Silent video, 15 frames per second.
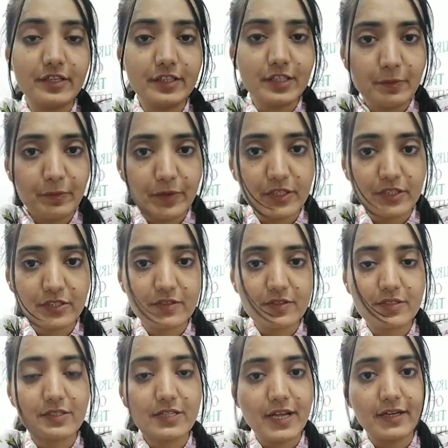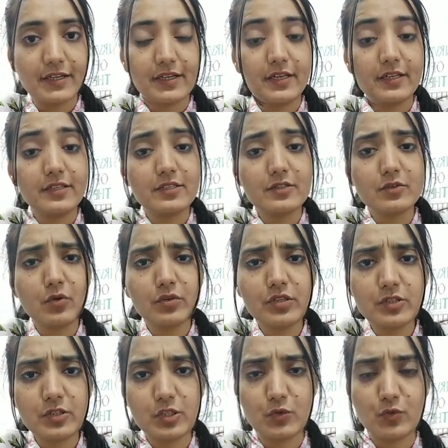train the patients that it is
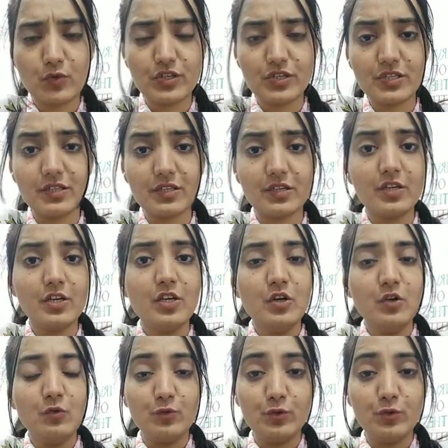not the situation